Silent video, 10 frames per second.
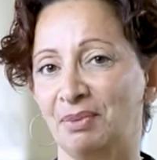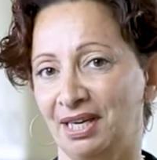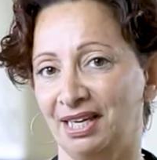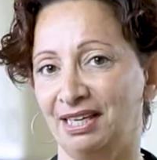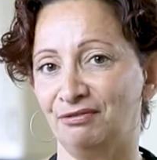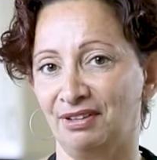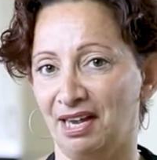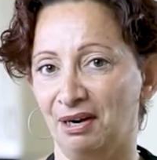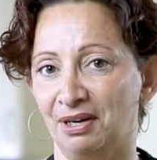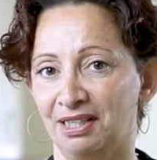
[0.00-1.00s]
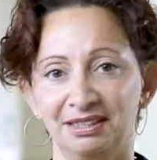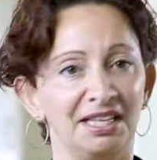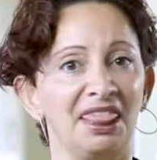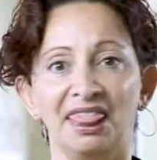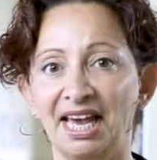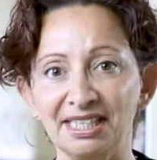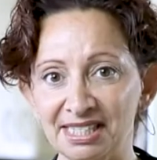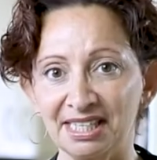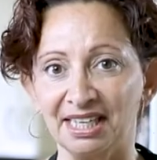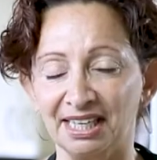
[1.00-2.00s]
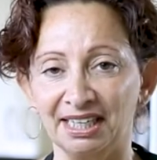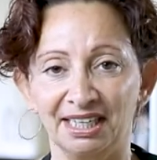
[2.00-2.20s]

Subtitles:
pea flour. That's it.